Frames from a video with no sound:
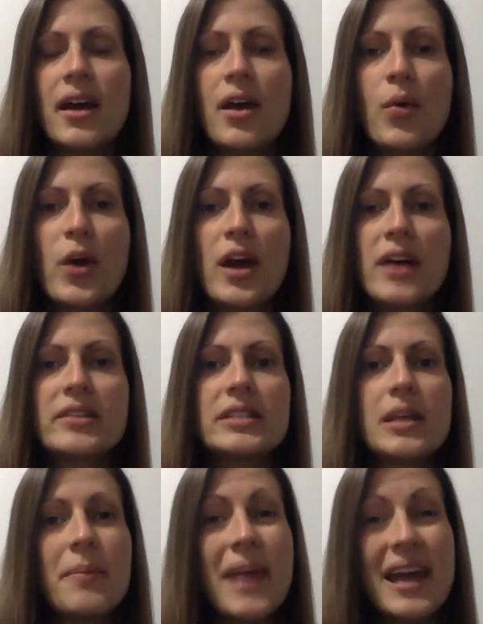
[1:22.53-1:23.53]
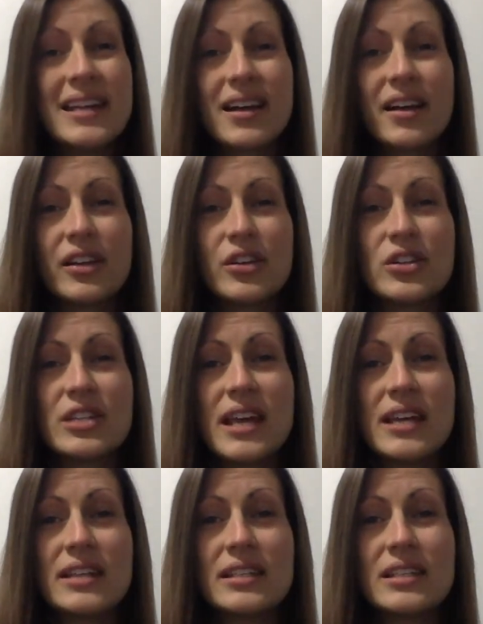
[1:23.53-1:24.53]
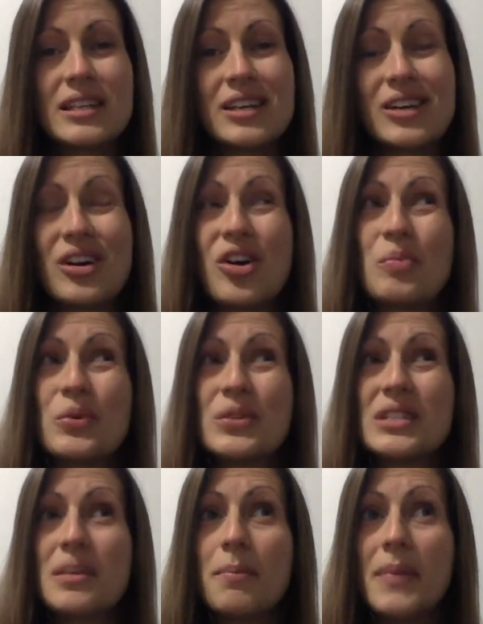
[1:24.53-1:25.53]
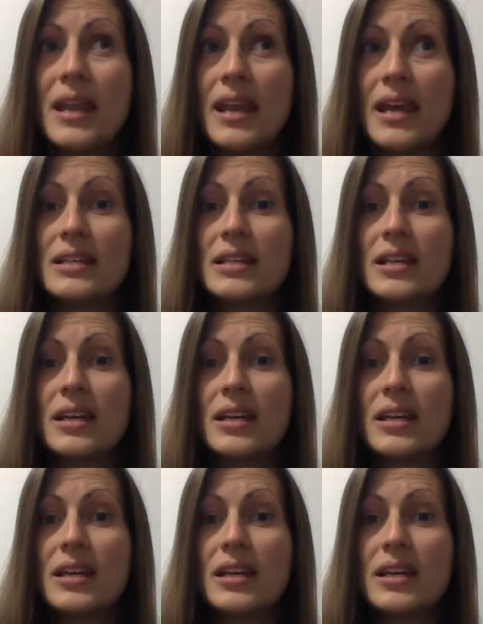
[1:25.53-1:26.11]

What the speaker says: whereas a matte color takes almost a minute.